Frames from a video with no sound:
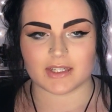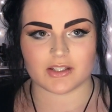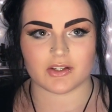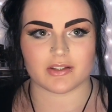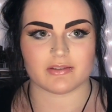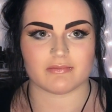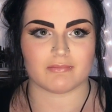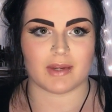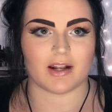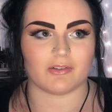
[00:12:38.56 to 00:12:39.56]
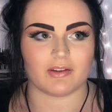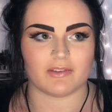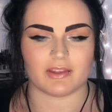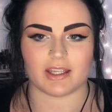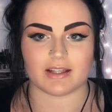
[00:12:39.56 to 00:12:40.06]
it just i don't
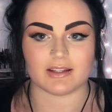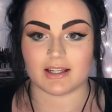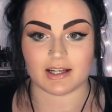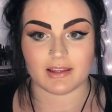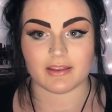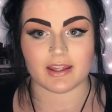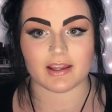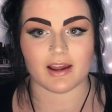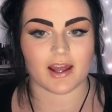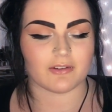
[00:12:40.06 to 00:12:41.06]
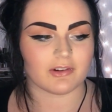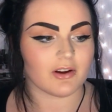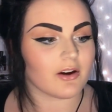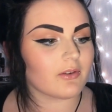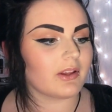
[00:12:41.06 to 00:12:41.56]
even think it did anything i don't
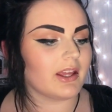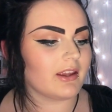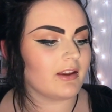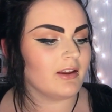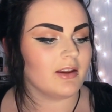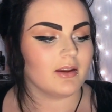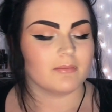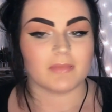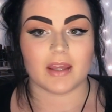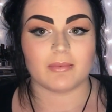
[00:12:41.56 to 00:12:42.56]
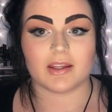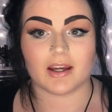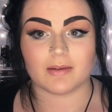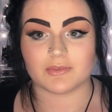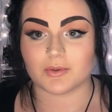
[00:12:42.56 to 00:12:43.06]
know like
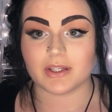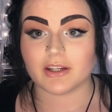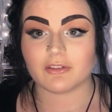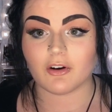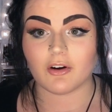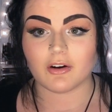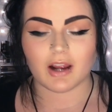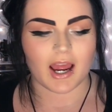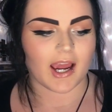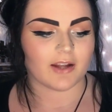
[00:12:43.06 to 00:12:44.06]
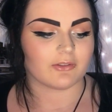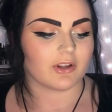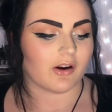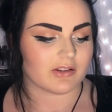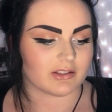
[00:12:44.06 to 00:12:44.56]
maybe i'm doing it wrong i don't
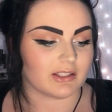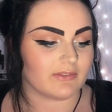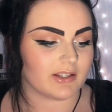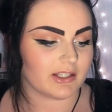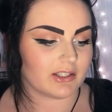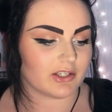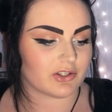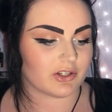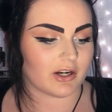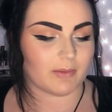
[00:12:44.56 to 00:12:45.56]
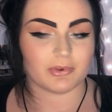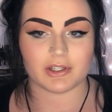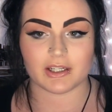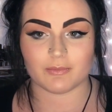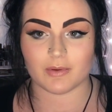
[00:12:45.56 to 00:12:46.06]
know it's a leave-in conditioner i put
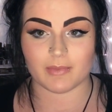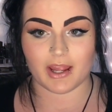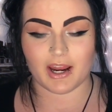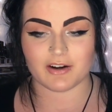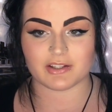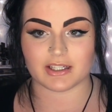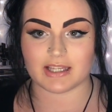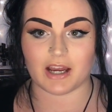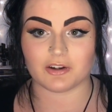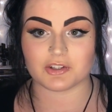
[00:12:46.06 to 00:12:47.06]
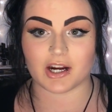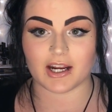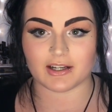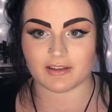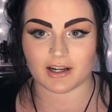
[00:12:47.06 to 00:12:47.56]
it in when my hair is like towel
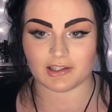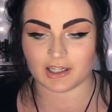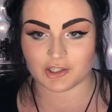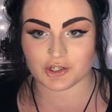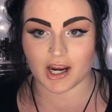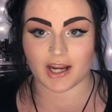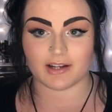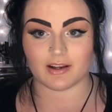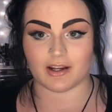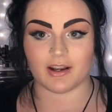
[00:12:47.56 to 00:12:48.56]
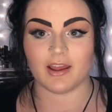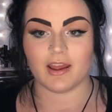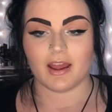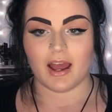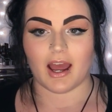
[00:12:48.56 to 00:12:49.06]
dried and then i let it dry and then
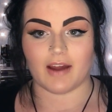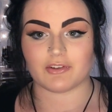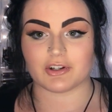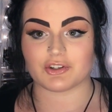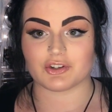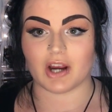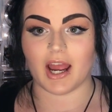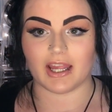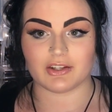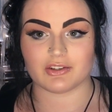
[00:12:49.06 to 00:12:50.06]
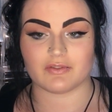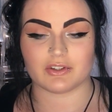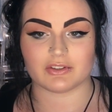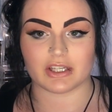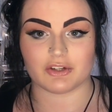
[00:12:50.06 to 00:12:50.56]
after it's dry it just
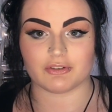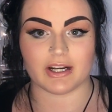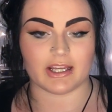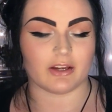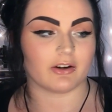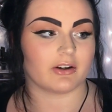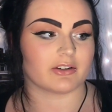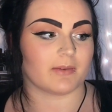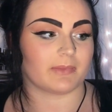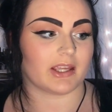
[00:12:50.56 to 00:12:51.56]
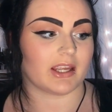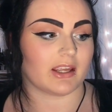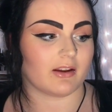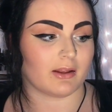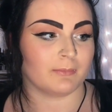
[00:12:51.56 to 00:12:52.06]
feels like gritty or
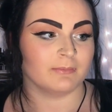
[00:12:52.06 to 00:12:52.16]
something